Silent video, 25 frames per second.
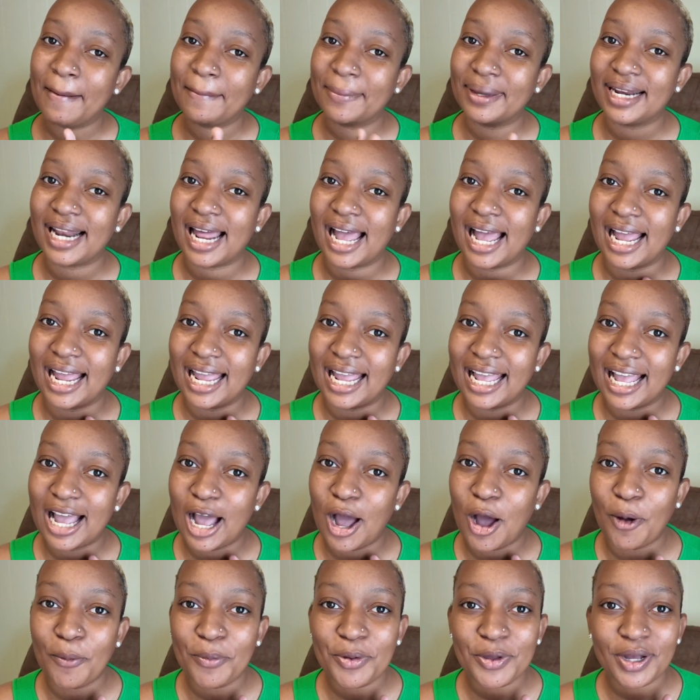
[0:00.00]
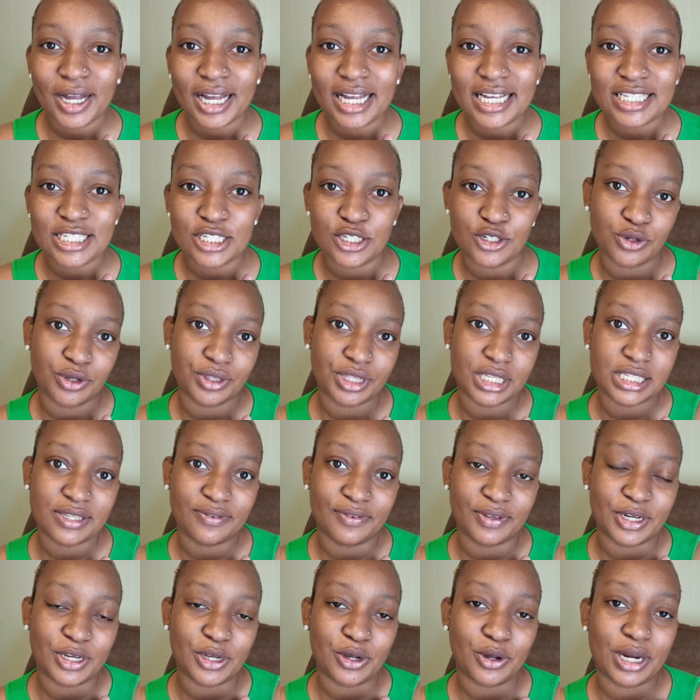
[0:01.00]
But I hope you guys enjoyed this
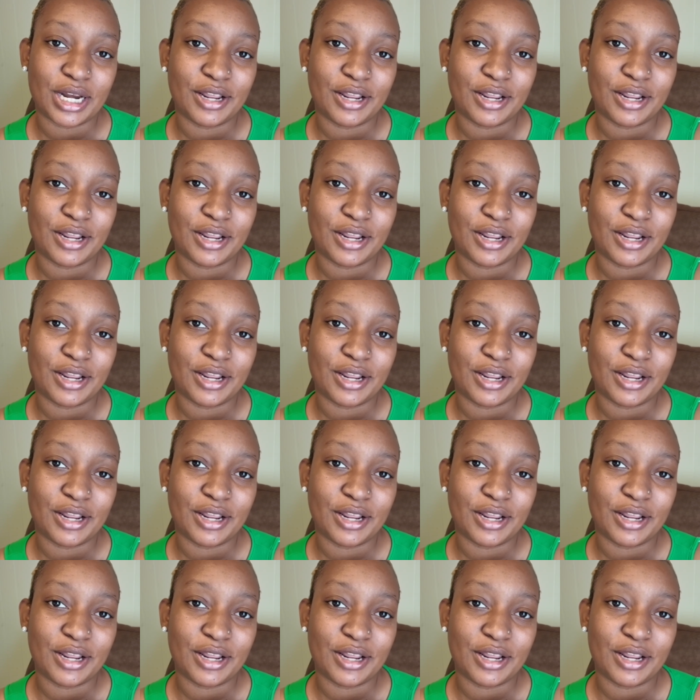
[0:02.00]
video.